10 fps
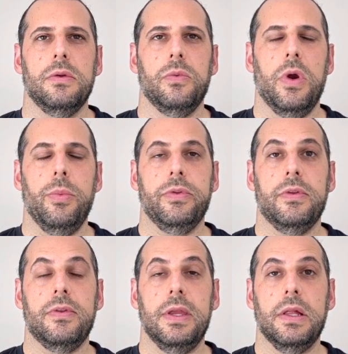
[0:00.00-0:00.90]
We're able to
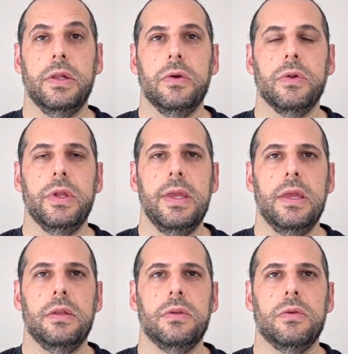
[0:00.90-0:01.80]
see clearly
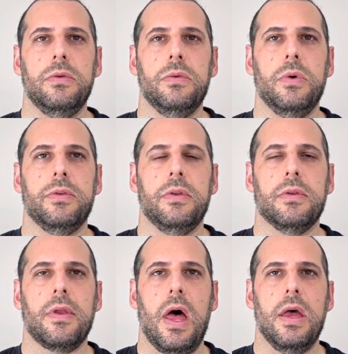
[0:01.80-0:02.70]
into what's
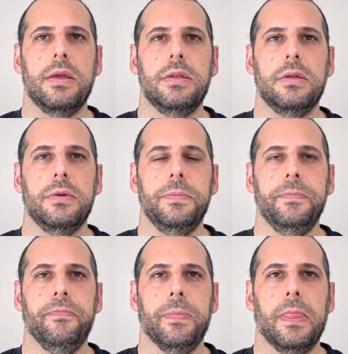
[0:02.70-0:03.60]
inside
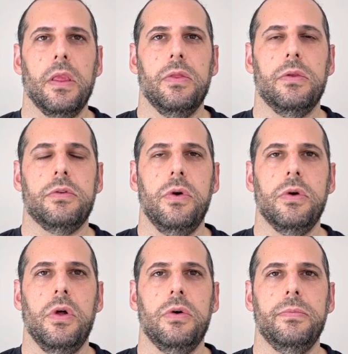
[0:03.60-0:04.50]
the snow
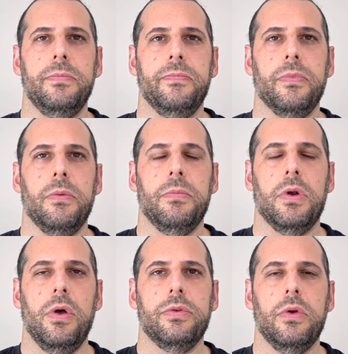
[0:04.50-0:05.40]
globe, but
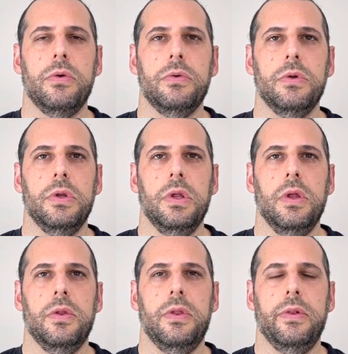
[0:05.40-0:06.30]
also
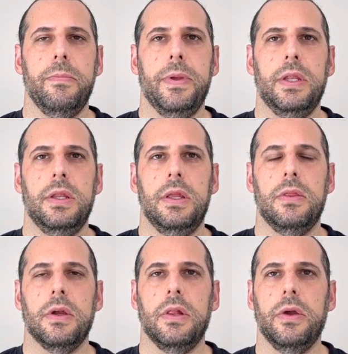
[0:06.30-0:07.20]
the limpidity,
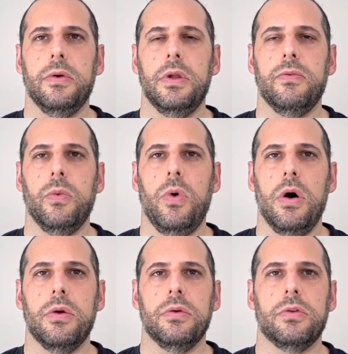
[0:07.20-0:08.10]
the clarity of the
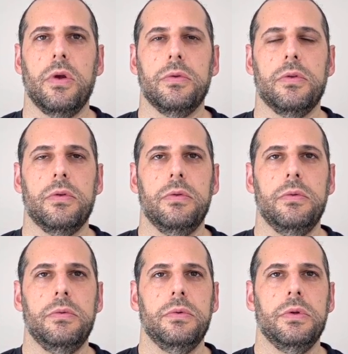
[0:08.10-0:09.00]
water starts
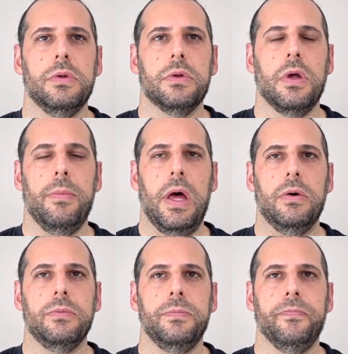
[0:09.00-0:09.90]
to come out.
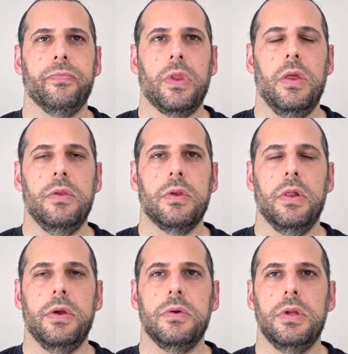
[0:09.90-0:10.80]
And this
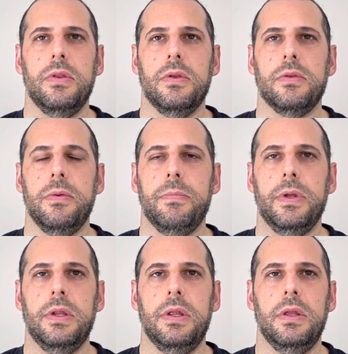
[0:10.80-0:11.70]
clarity, this
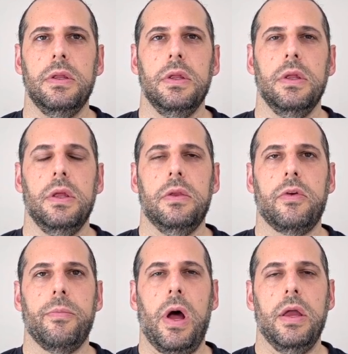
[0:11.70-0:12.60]
limpidity is our
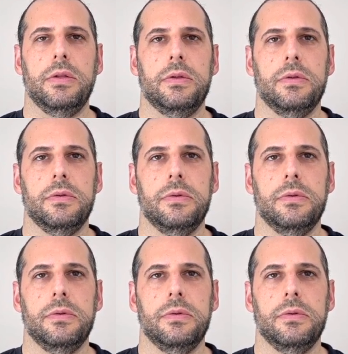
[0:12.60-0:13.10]
mind.